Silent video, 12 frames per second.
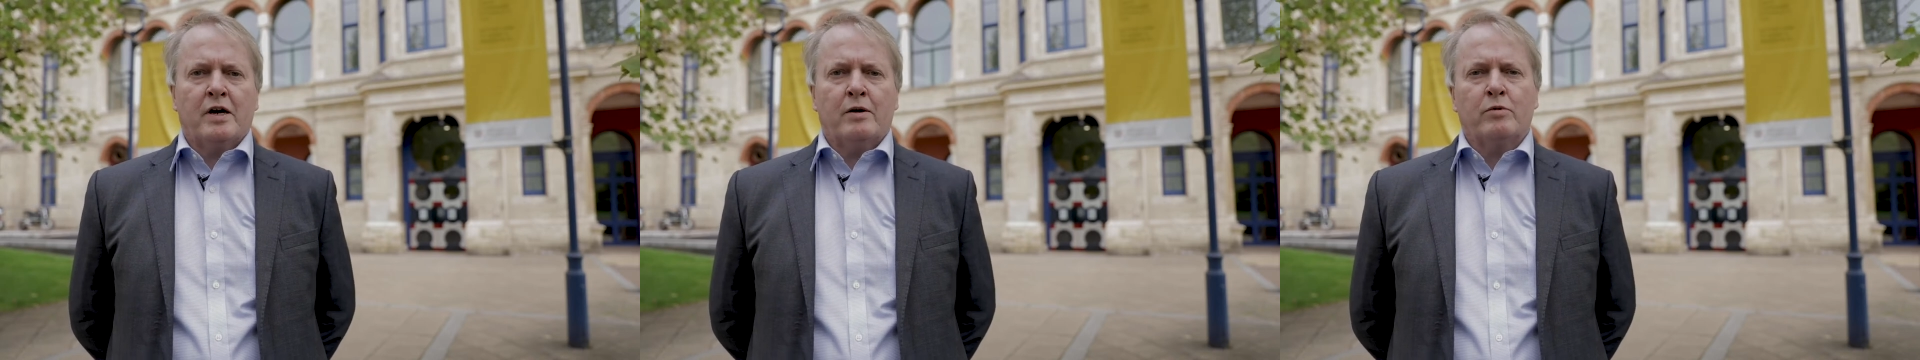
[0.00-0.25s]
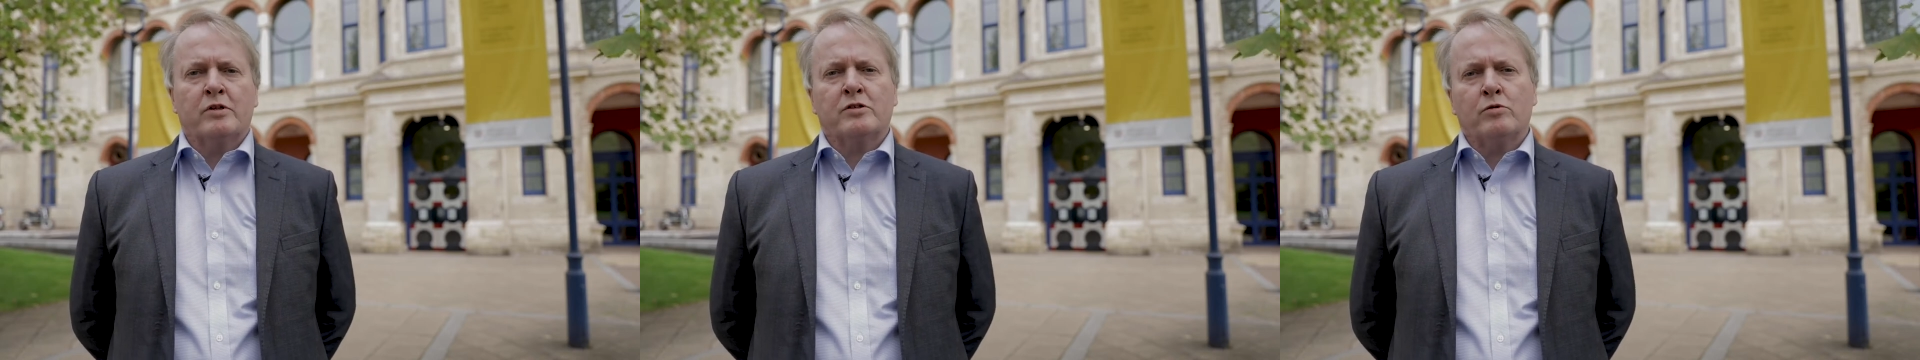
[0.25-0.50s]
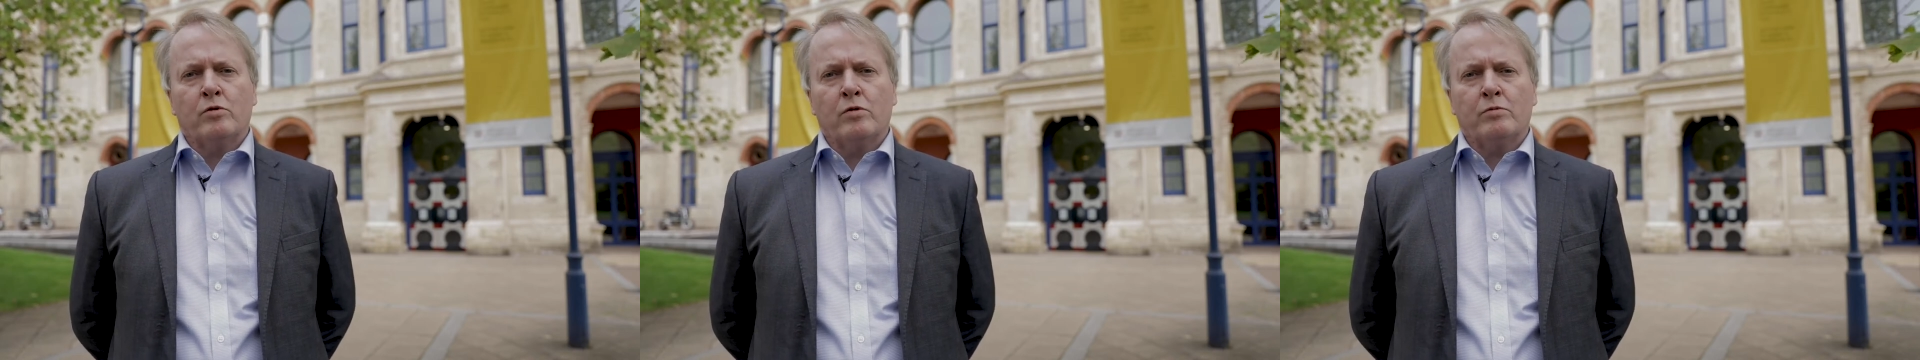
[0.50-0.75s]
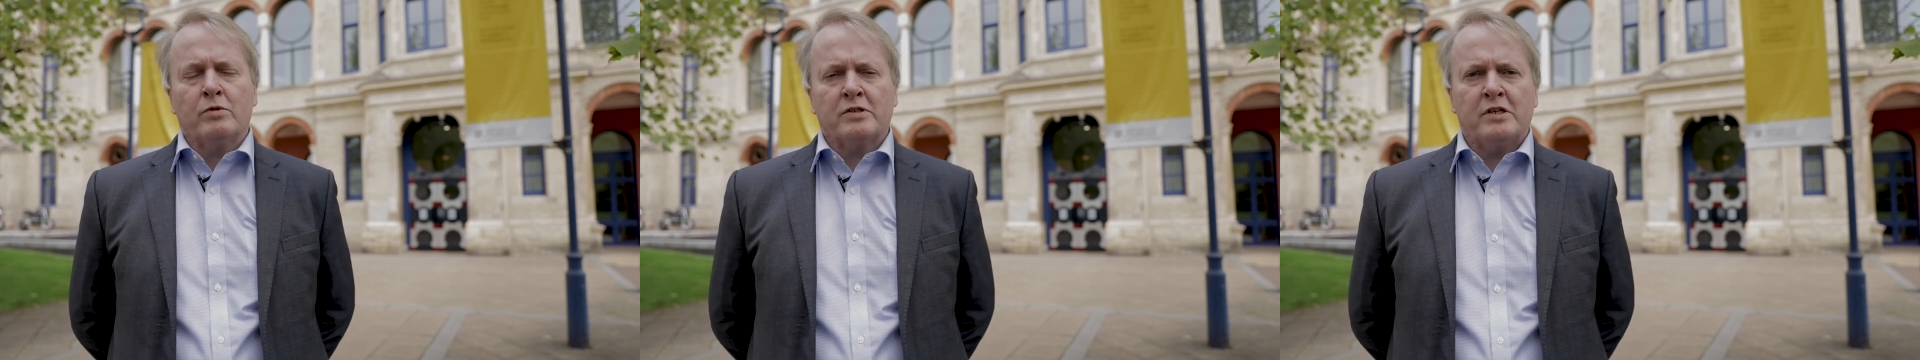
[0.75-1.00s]
and we'll
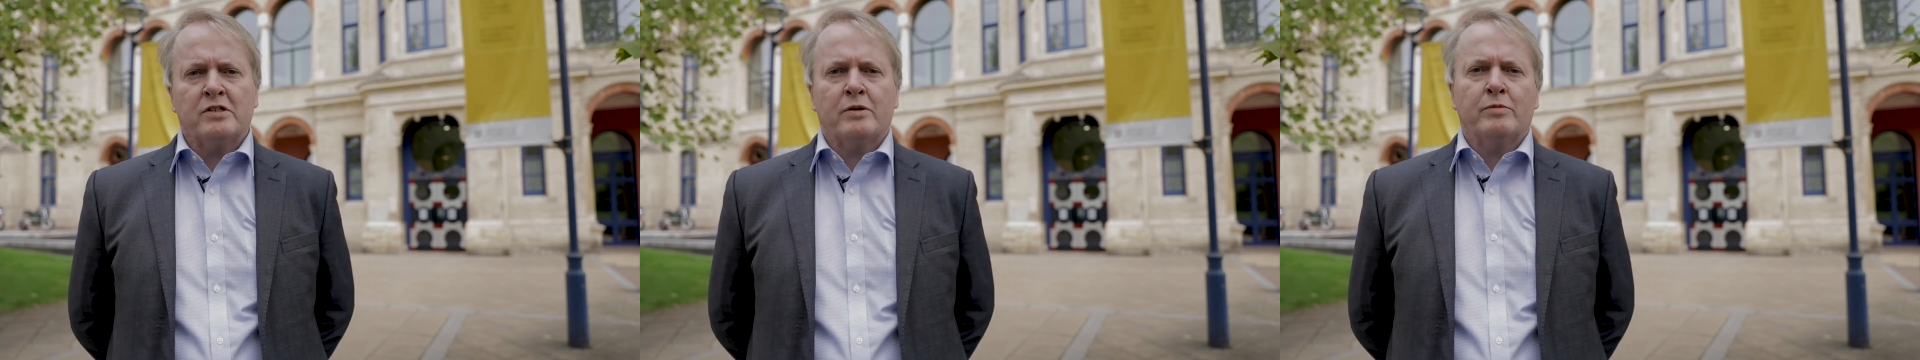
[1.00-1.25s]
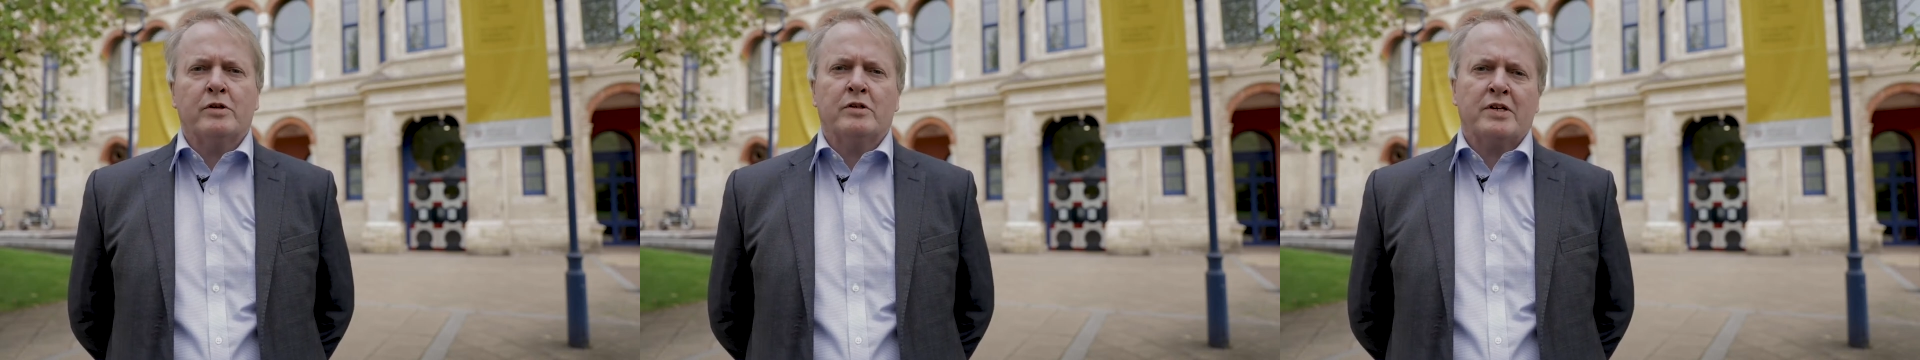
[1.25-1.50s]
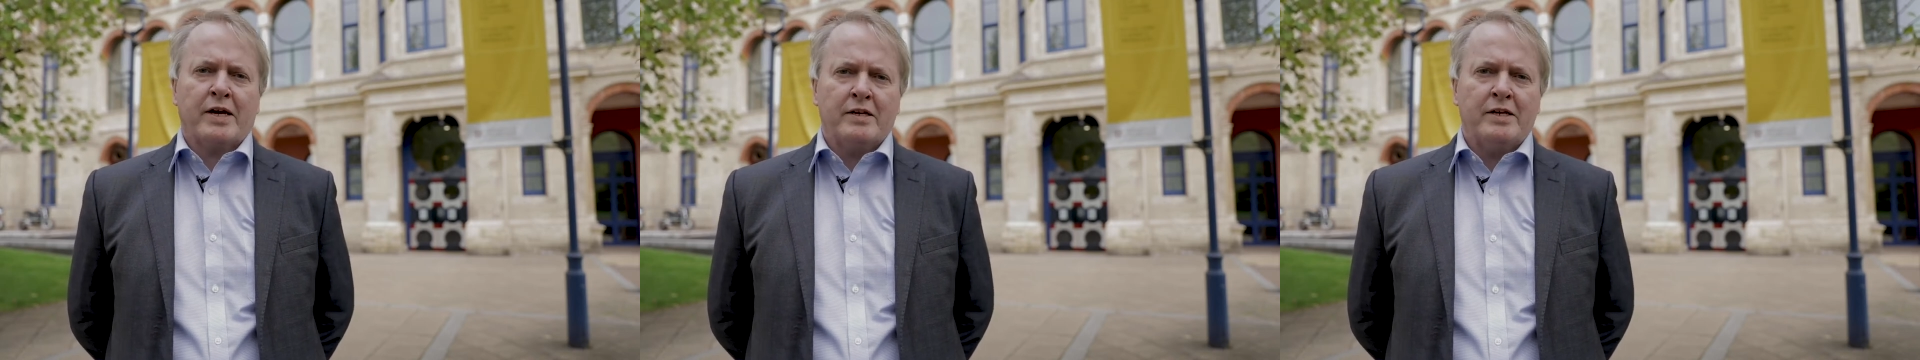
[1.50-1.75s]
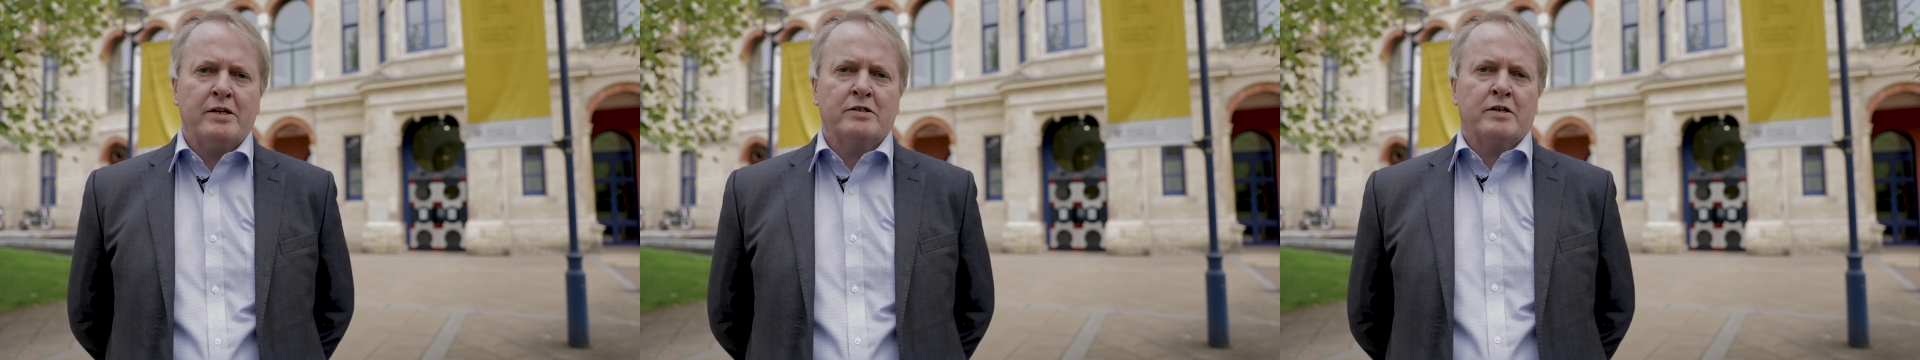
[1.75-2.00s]
see some of the
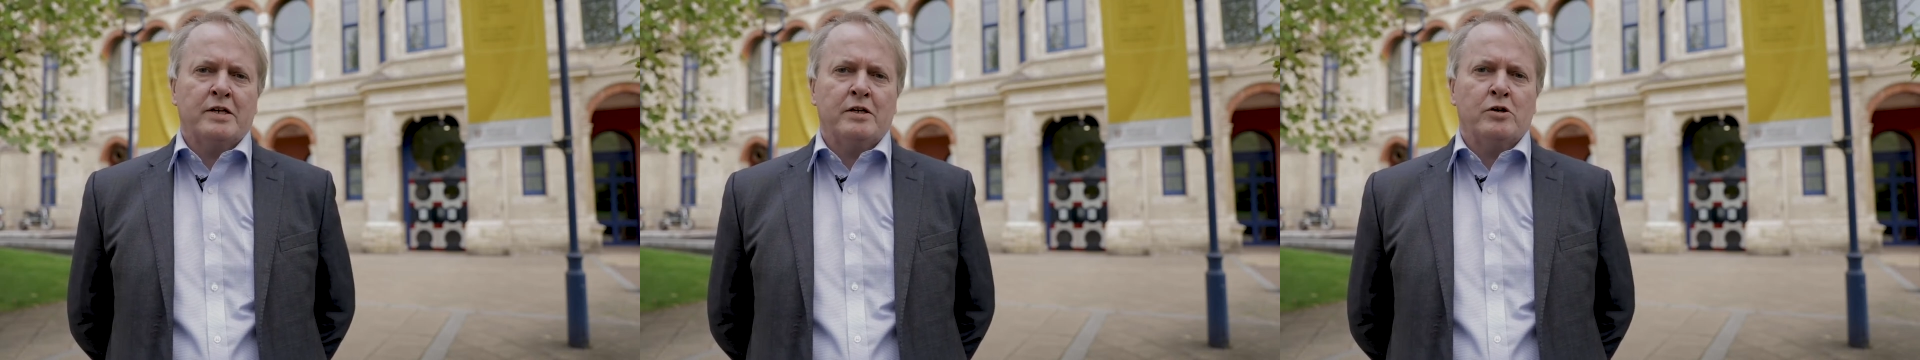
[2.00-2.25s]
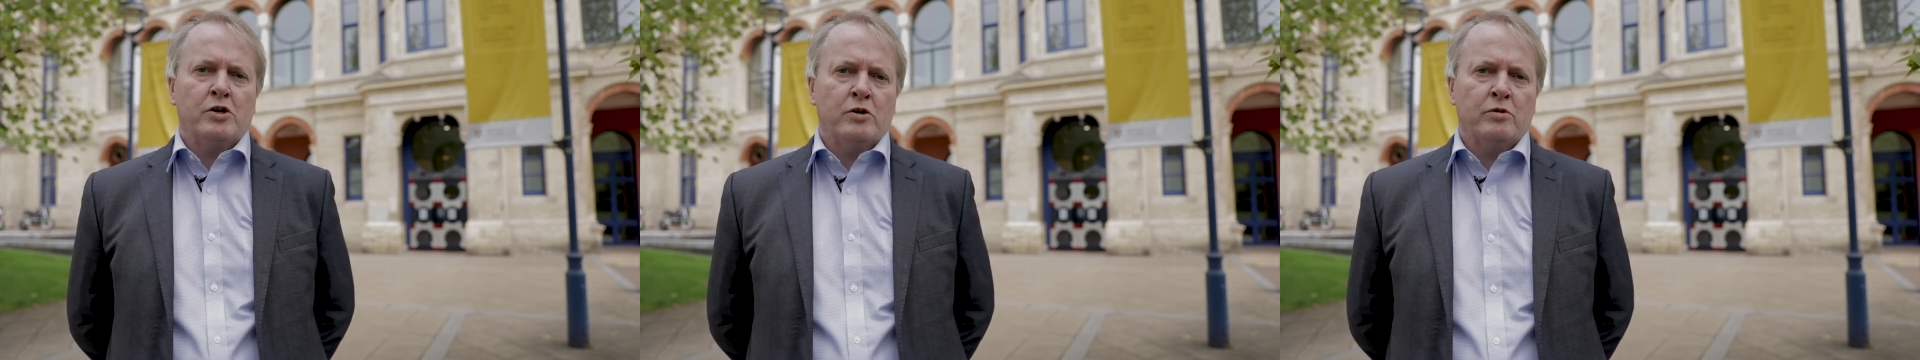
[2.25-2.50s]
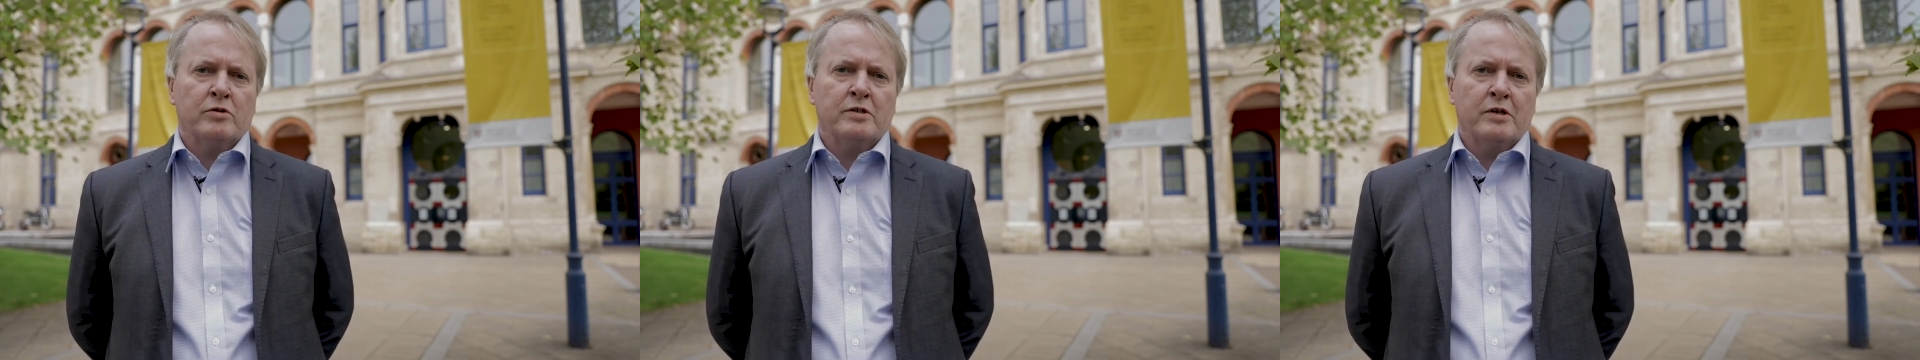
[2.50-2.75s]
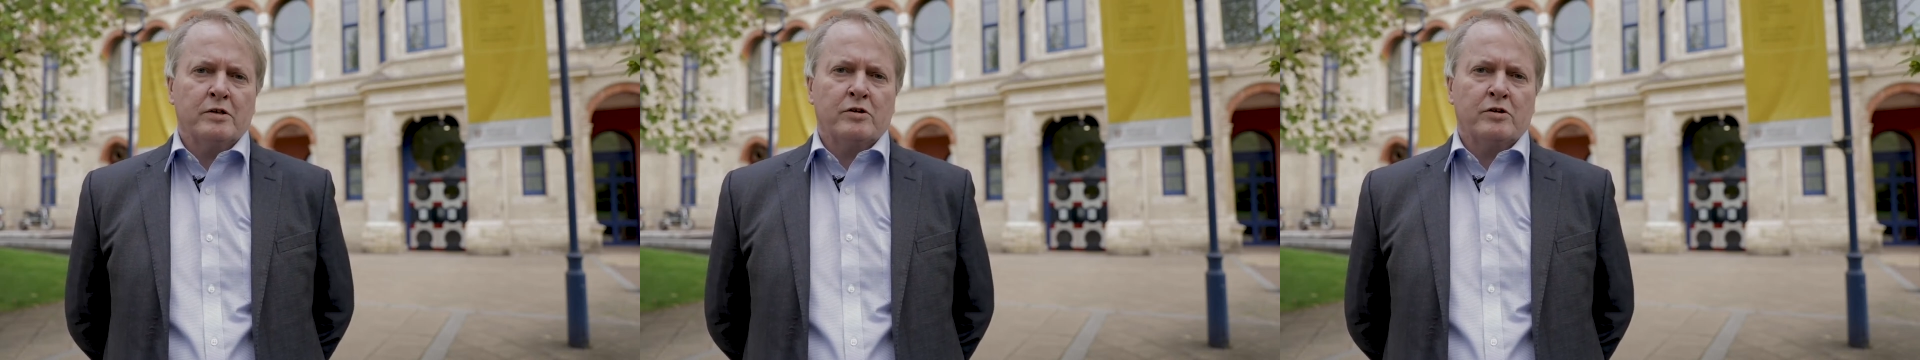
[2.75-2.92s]
techniques that leaders use